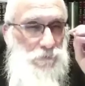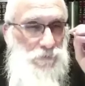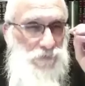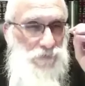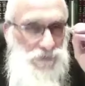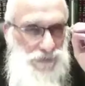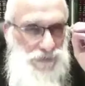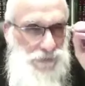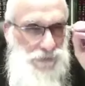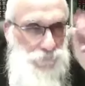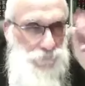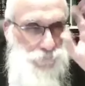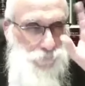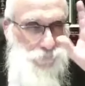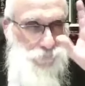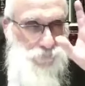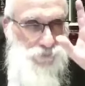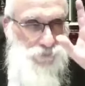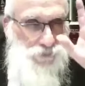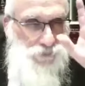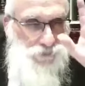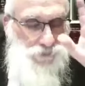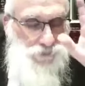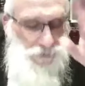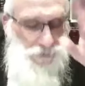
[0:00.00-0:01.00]
yitush,
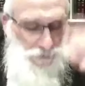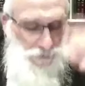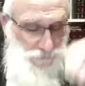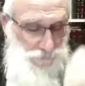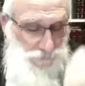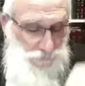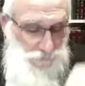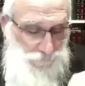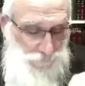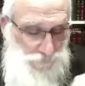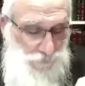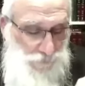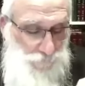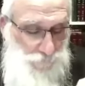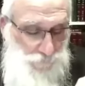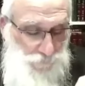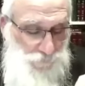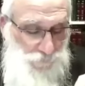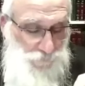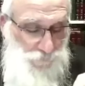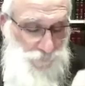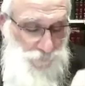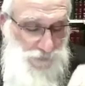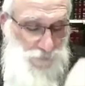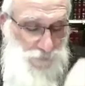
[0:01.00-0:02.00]
and the Alter Rebbe will
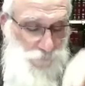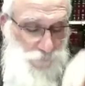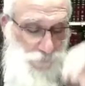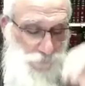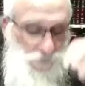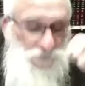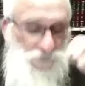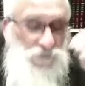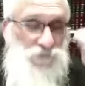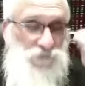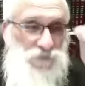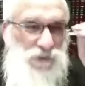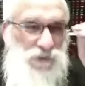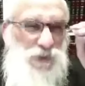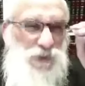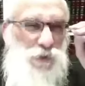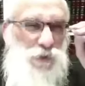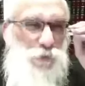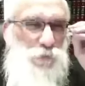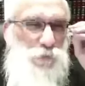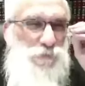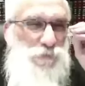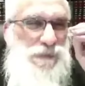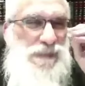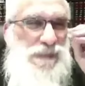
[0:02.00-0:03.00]
explain what's the
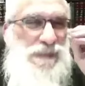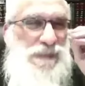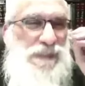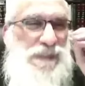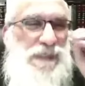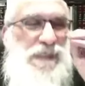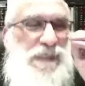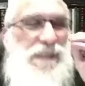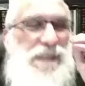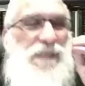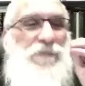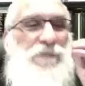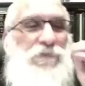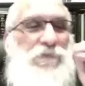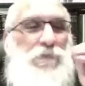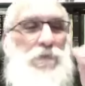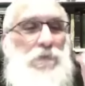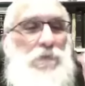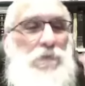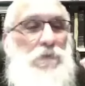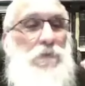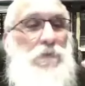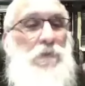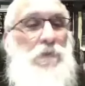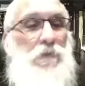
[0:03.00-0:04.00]
unique
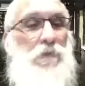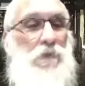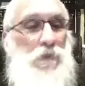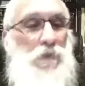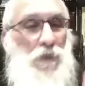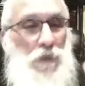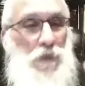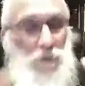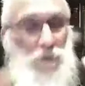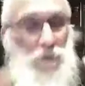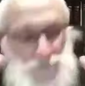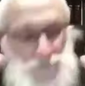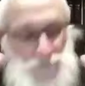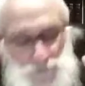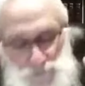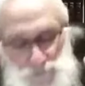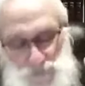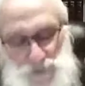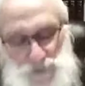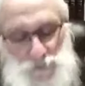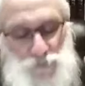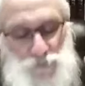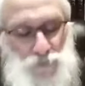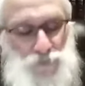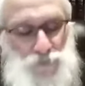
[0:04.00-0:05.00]
evil of this
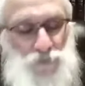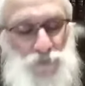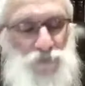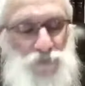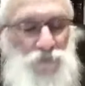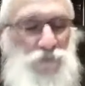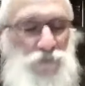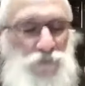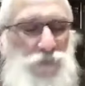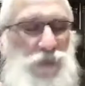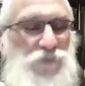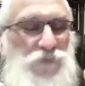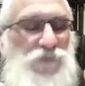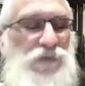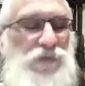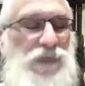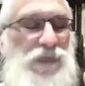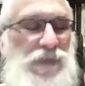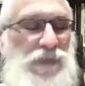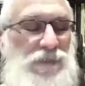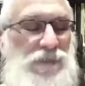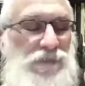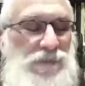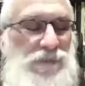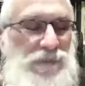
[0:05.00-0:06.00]
yitush. It's
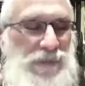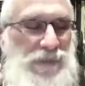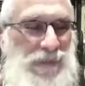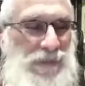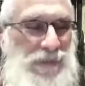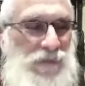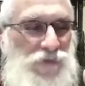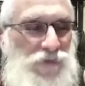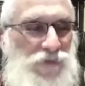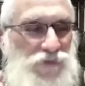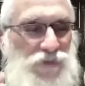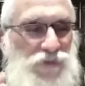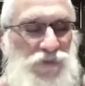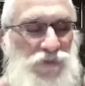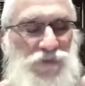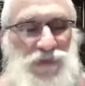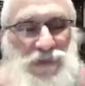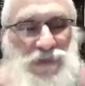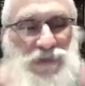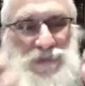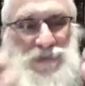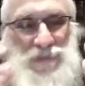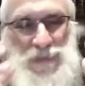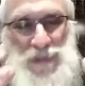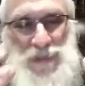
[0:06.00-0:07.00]
translated in the English as a
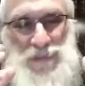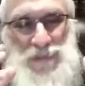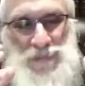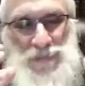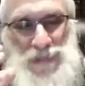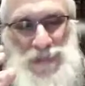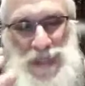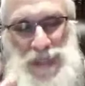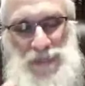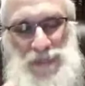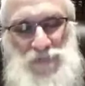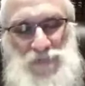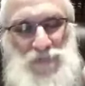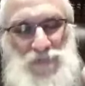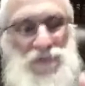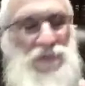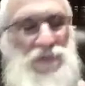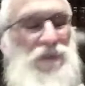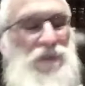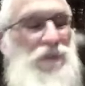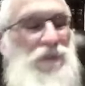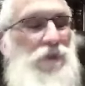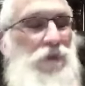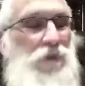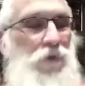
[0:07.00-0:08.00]
gnat
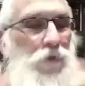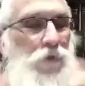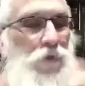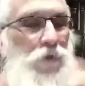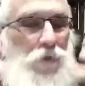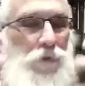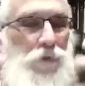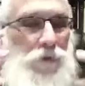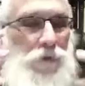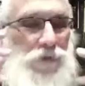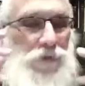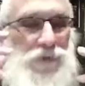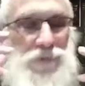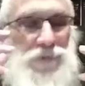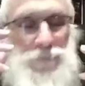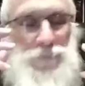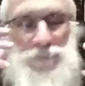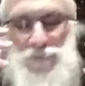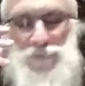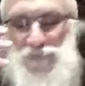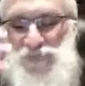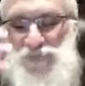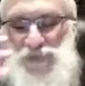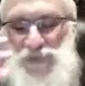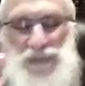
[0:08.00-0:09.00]
or a
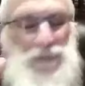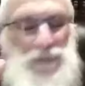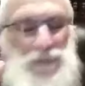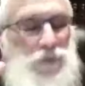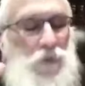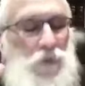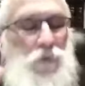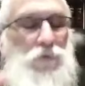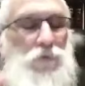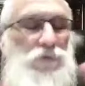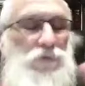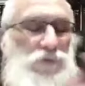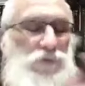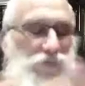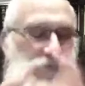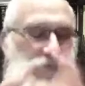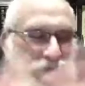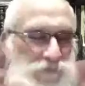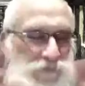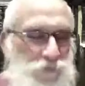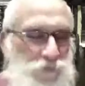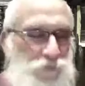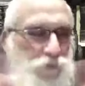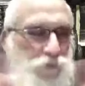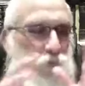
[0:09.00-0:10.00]
mosquito,
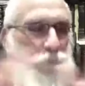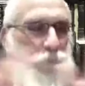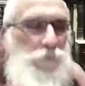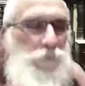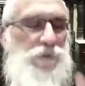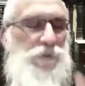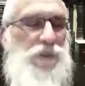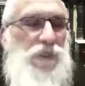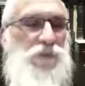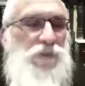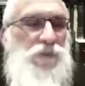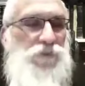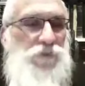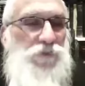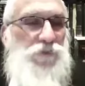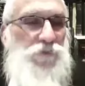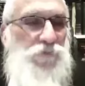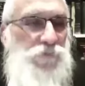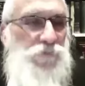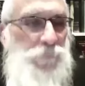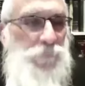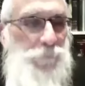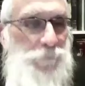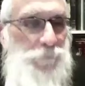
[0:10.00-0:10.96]
different interpretations.